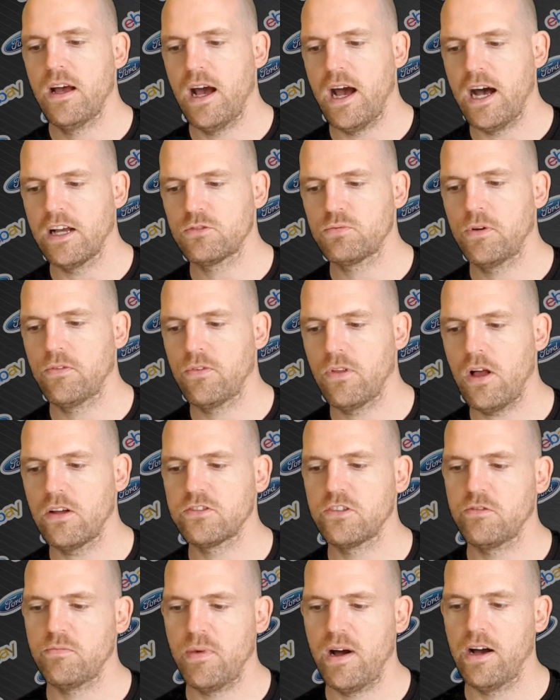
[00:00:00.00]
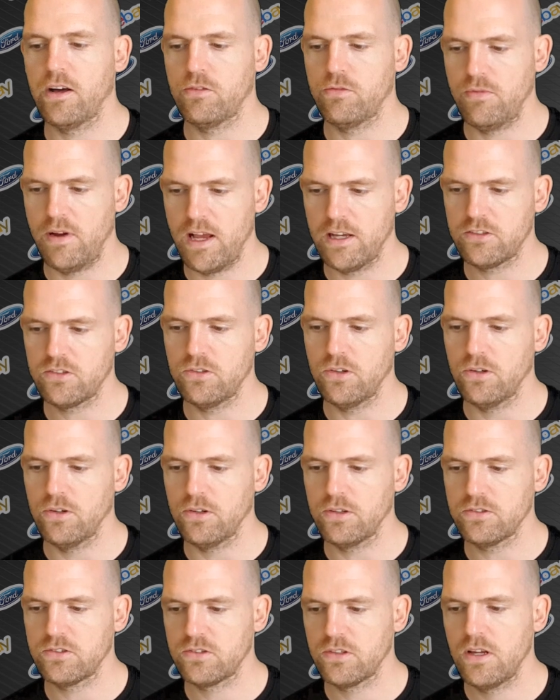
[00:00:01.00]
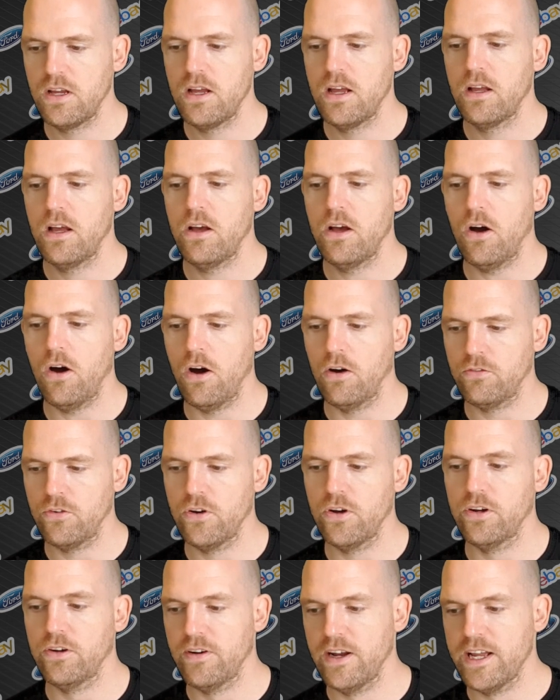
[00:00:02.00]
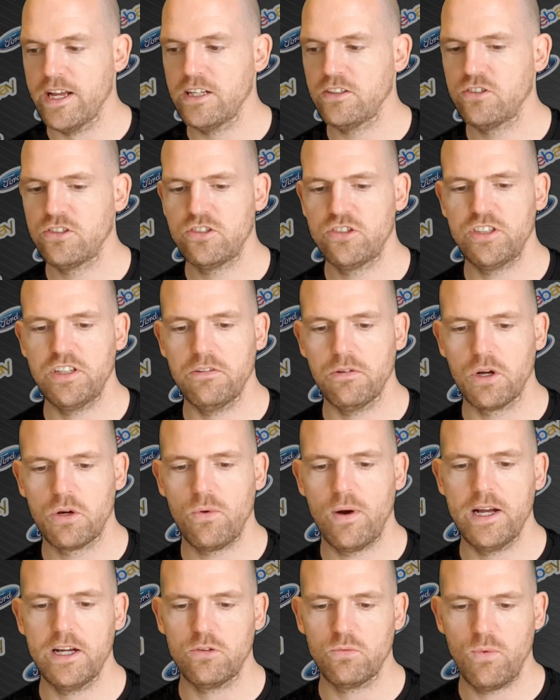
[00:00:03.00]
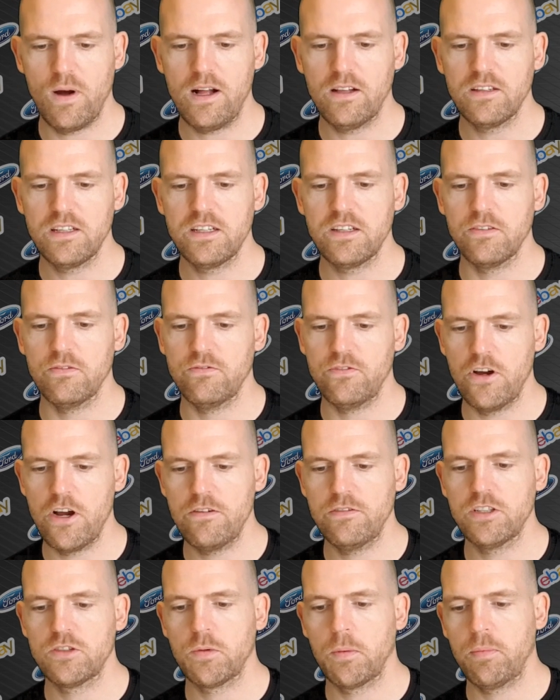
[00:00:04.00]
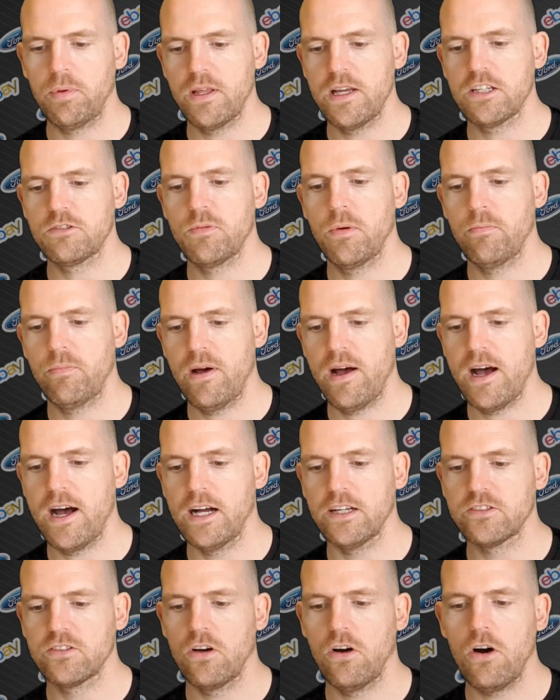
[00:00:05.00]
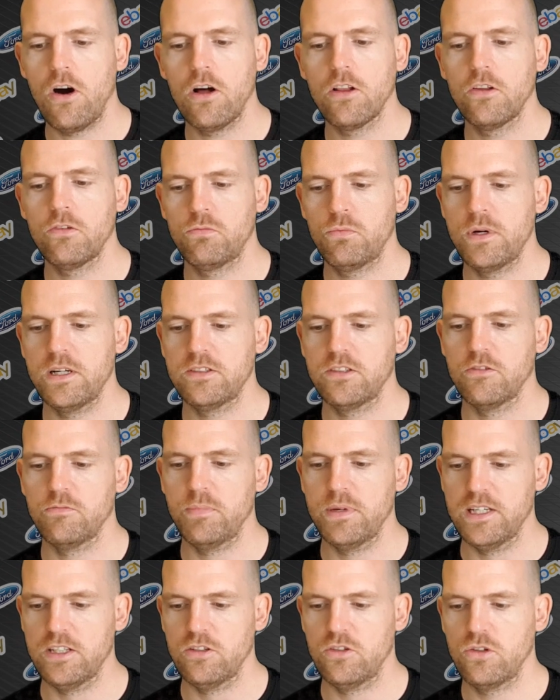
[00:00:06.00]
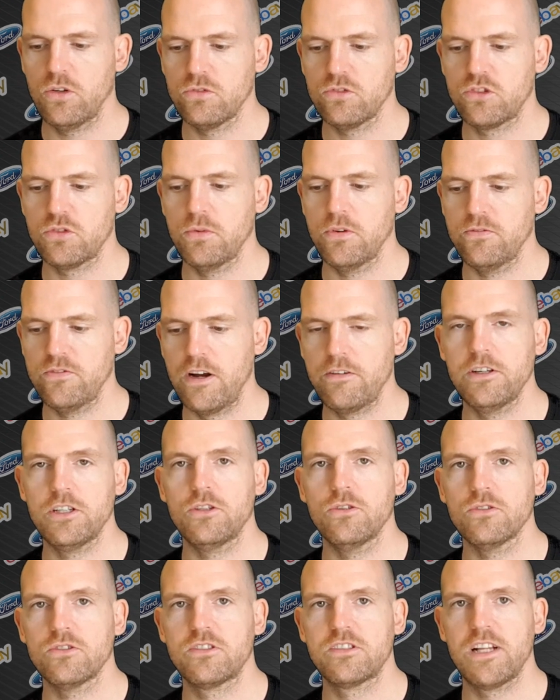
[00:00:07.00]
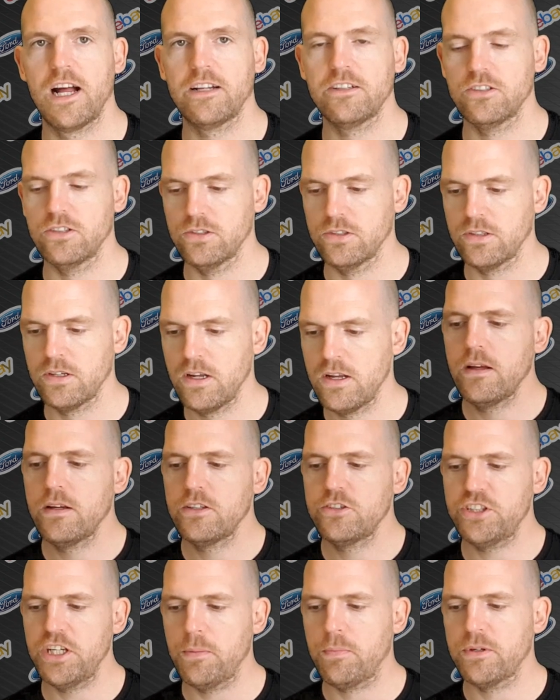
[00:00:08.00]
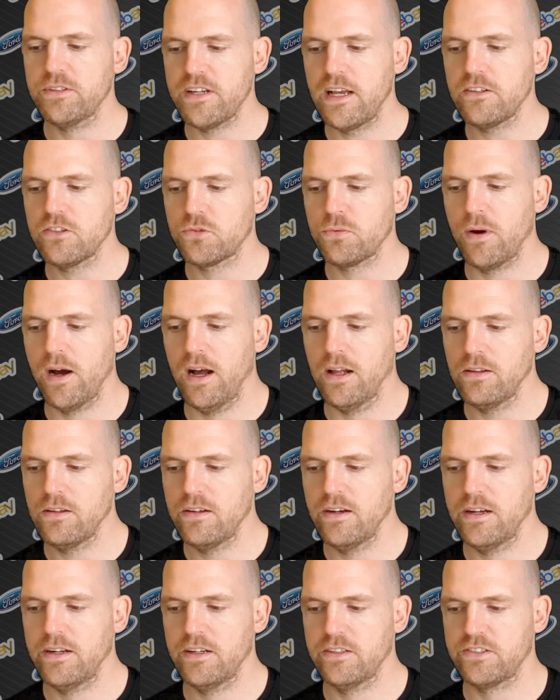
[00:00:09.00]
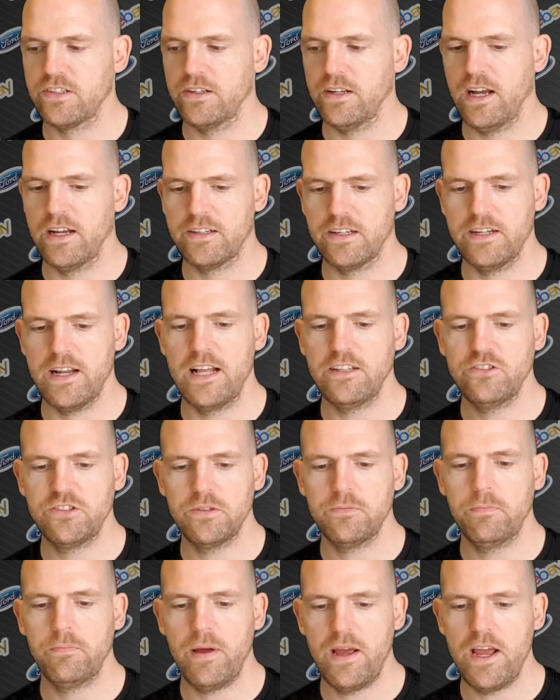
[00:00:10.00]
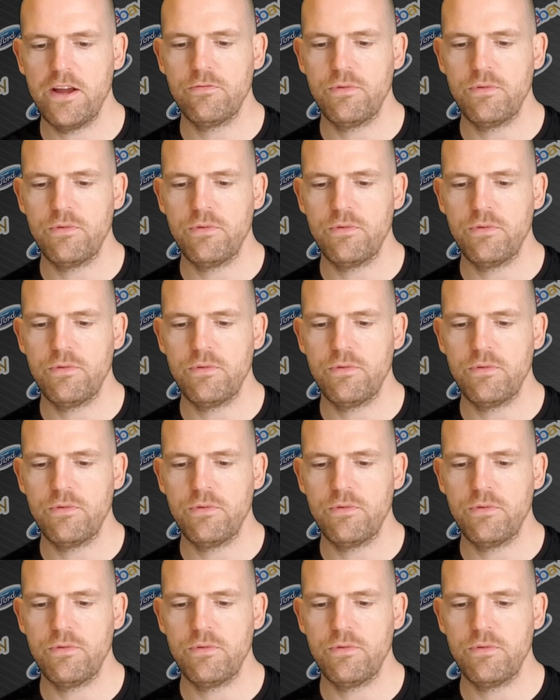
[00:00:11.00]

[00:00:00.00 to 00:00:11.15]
As with lots of Mark III Escorts, of her age, she required welding and various replacement parts, all of which have been done to a very good standard. She presents well and has had an engine bay